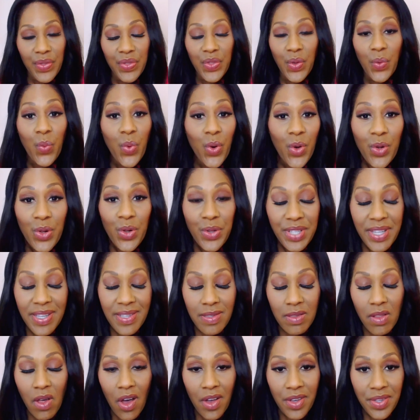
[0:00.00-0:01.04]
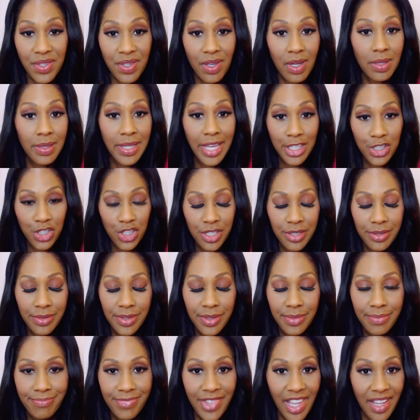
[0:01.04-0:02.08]
The world has lost a legend,
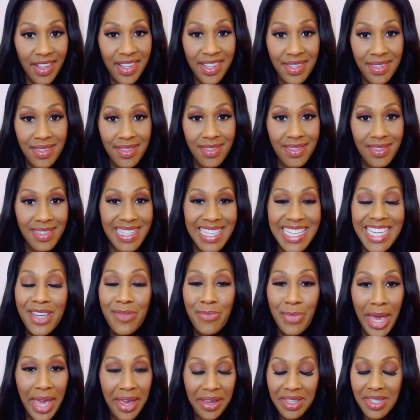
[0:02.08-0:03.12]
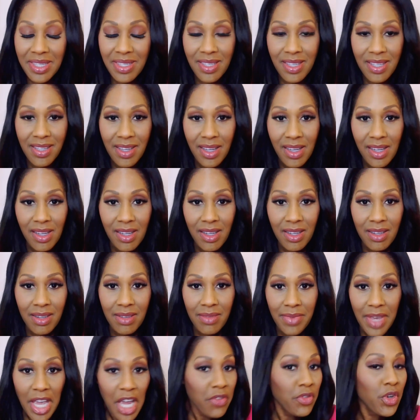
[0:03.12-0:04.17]
that is DMX.
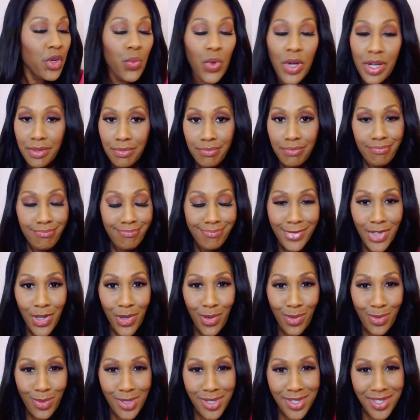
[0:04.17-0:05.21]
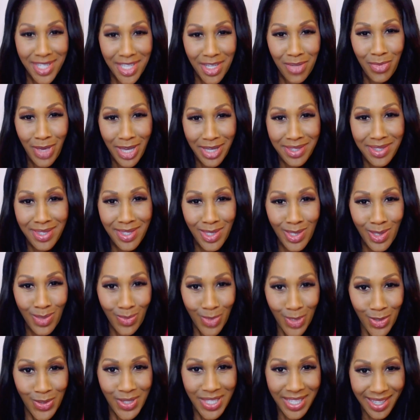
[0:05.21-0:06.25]
Everyone knows DMX's
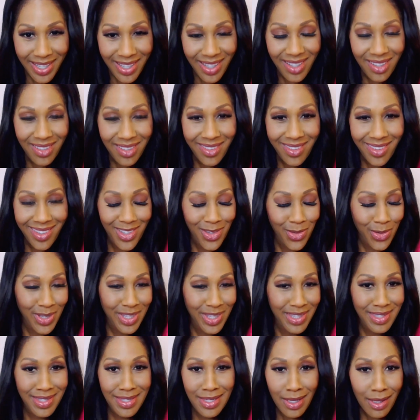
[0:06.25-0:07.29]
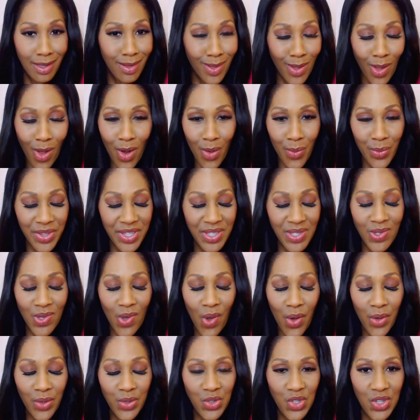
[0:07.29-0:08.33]
music. You can sing along with his
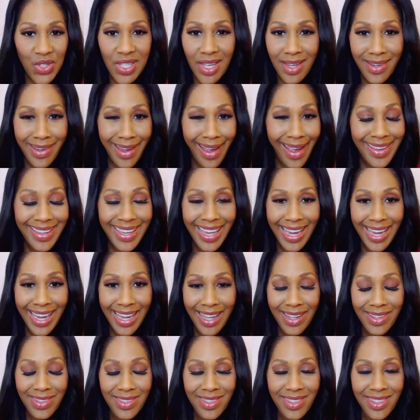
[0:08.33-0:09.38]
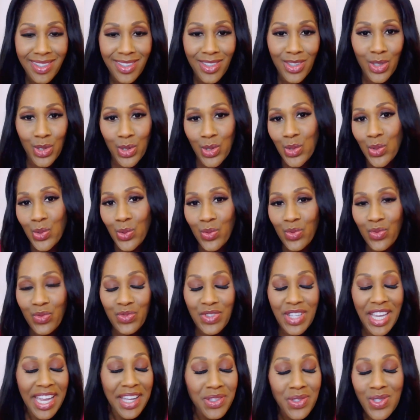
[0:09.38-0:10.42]
songs just like I can. You
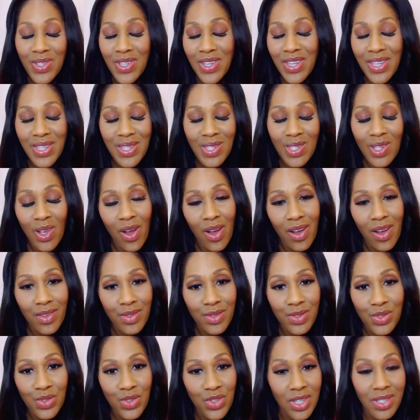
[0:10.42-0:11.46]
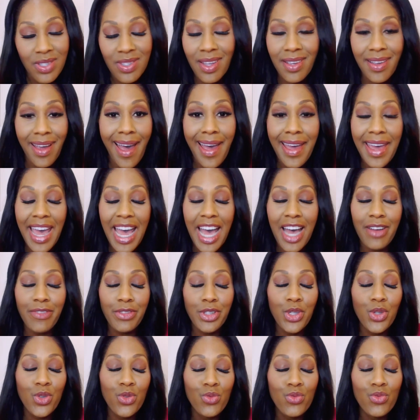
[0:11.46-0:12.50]
dance to his songs just like I have.
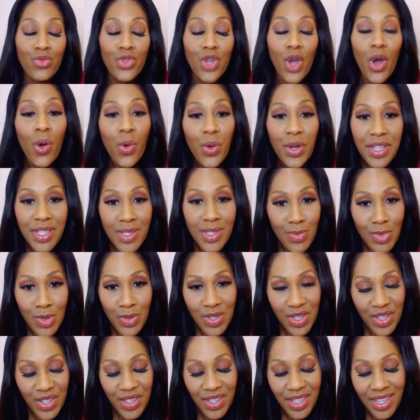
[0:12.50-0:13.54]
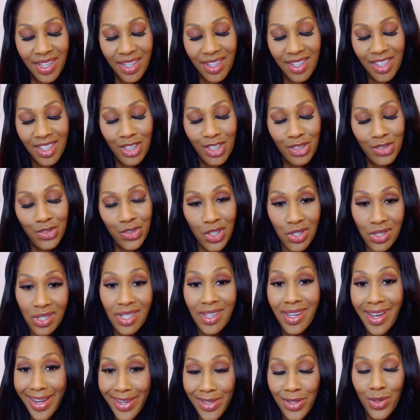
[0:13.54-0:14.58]
You know his music just like
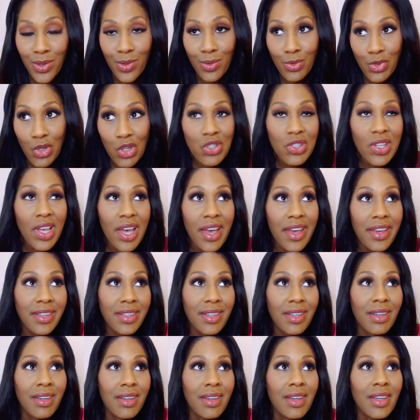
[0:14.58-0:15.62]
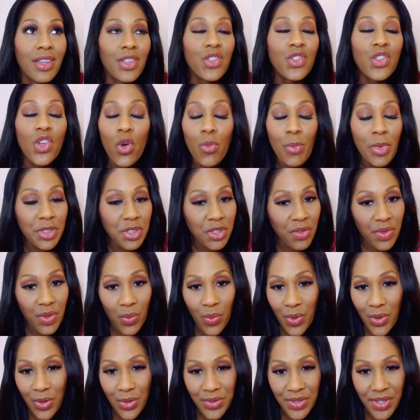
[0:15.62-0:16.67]
I do, just like so much of the
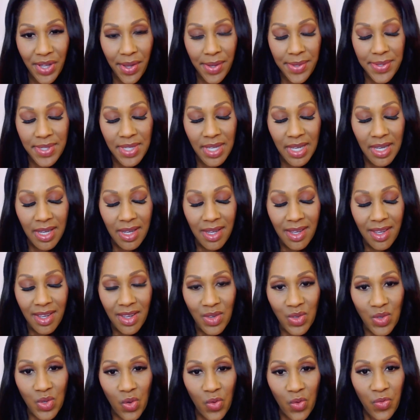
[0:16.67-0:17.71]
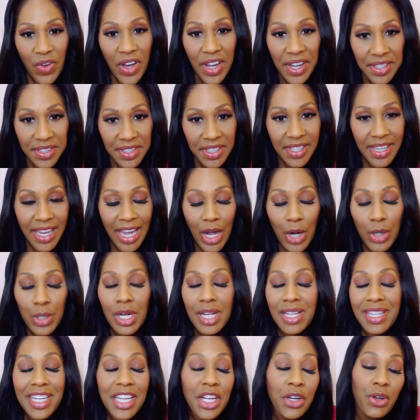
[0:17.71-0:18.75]
world does. So finding out
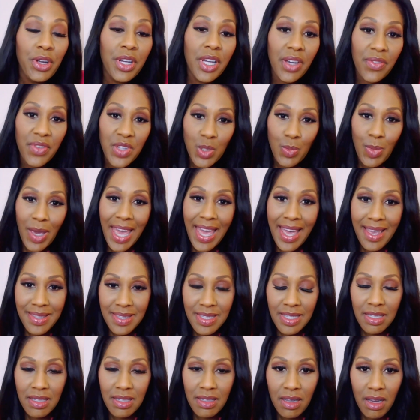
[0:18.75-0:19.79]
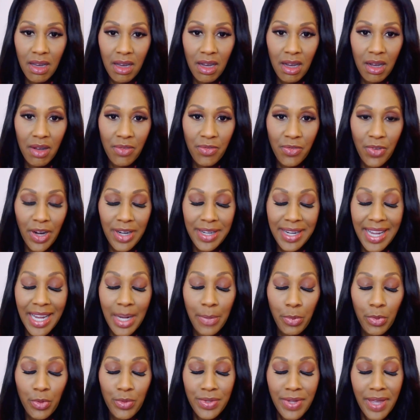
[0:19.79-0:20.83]
and hearing of his passing uh, Friday,
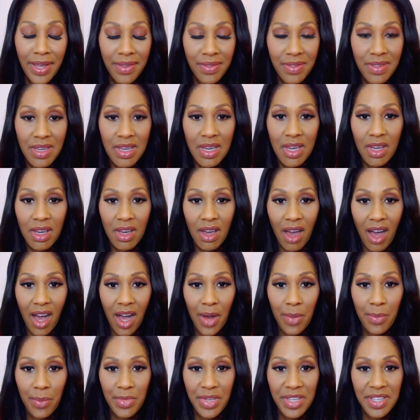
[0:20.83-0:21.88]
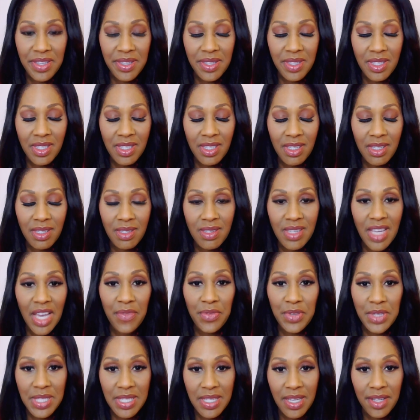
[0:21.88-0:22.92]
April 9th um, is is
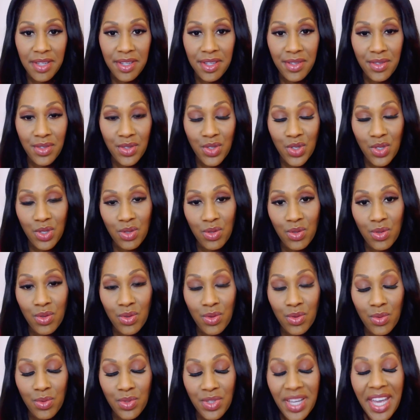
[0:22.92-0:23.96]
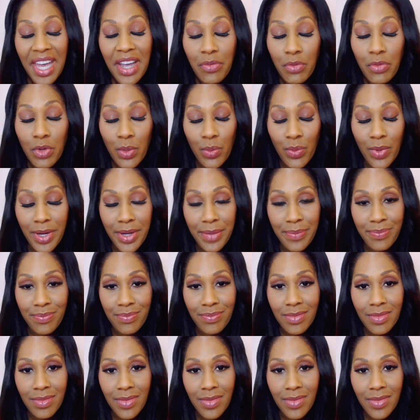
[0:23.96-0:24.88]
devastating to to everyone.